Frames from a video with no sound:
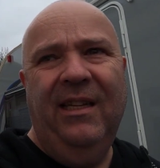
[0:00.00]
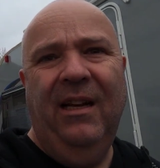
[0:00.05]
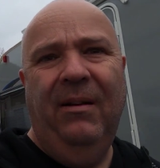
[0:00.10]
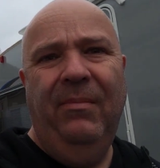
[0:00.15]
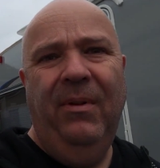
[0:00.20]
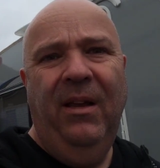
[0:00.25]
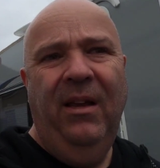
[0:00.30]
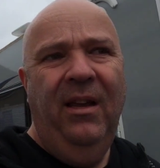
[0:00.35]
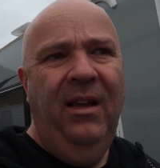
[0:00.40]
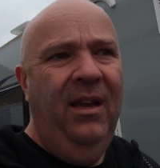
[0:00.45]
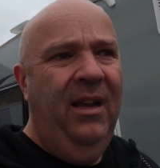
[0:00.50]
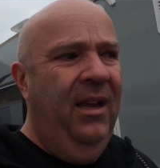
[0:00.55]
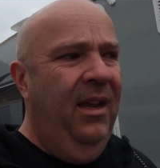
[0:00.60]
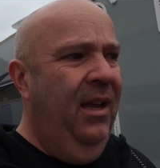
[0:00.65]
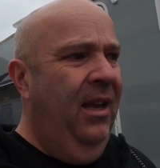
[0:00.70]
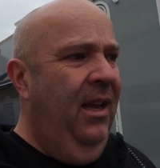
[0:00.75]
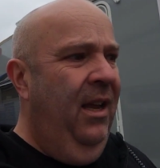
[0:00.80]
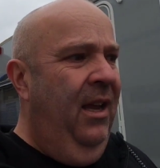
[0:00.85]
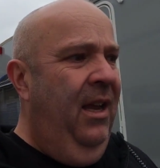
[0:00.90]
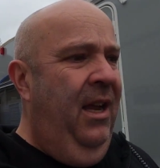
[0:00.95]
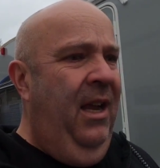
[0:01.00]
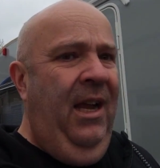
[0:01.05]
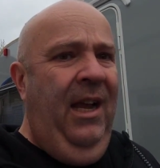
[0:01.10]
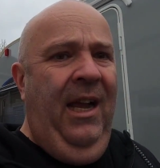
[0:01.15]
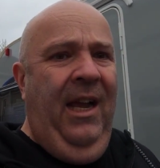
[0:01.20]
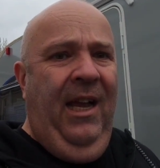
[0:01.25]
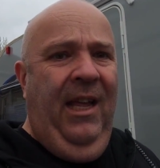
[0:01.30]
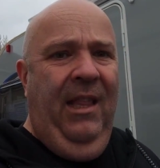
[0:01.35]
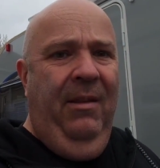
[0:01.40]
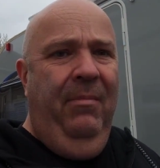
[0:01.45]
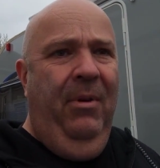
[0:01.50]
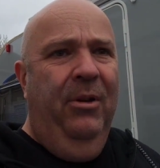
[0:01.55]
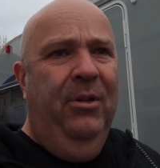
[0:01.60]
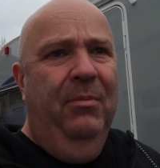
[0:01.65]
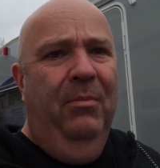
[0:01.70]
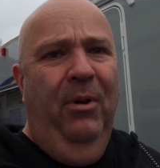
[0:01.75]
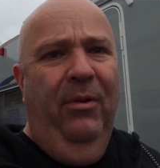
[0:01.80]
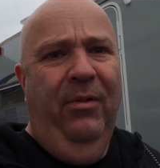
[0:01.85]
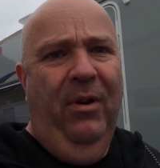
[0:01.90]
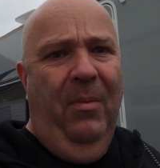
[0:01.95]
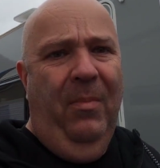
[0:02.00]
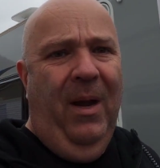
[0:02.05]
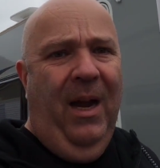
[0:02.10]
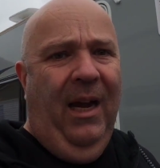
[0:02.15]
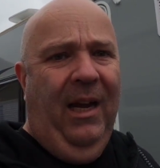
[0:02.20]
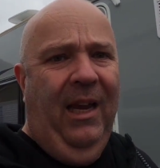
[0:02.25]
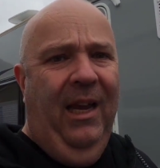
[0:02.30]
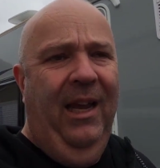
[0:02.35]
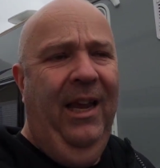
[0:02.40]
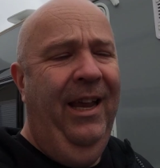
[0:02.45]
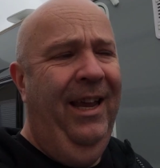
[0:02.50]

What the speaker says: up and the motor mover it back.